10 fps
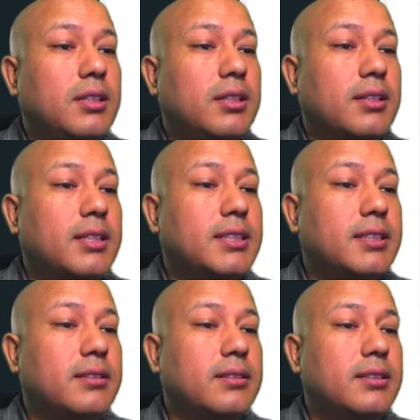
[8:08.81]
Let's say
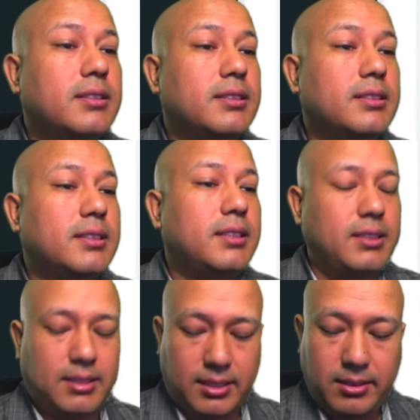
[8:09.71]
this is the
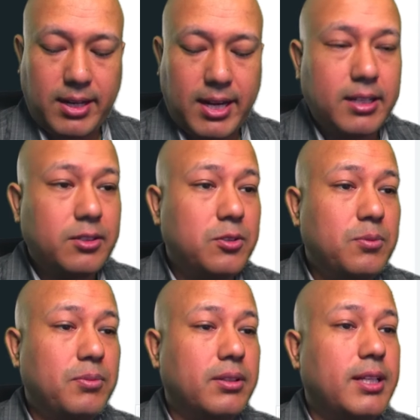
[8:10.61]
other ad group
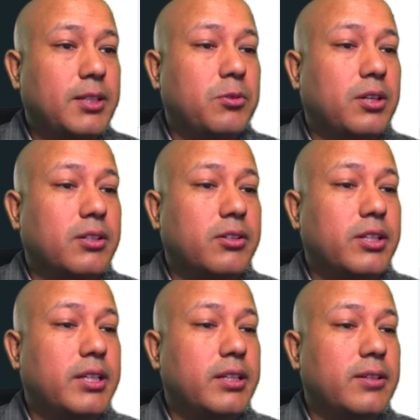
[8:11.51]
that you are
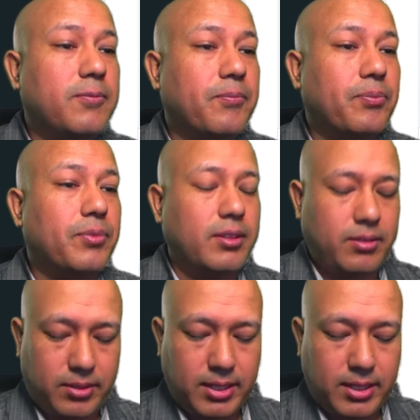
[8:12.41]
creating, right?